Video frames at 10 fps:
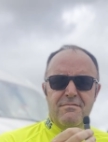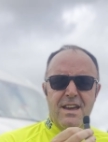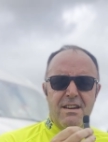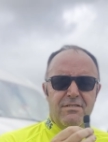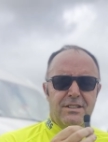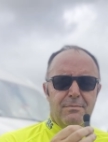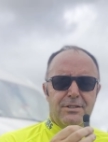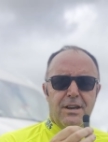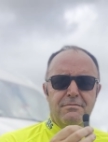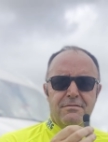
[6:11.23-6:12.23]
Yeah,
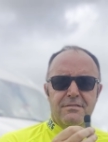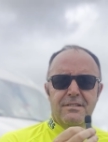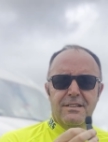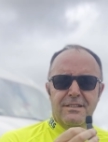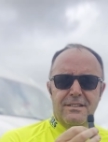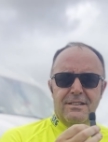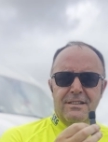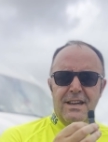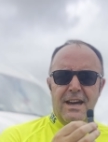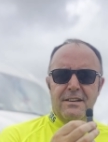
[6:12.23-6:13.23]
reasonably so. Yeah.
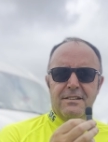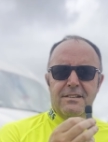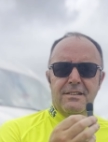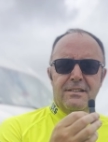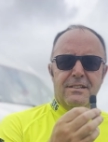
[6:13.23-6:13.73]
Yeah. Good.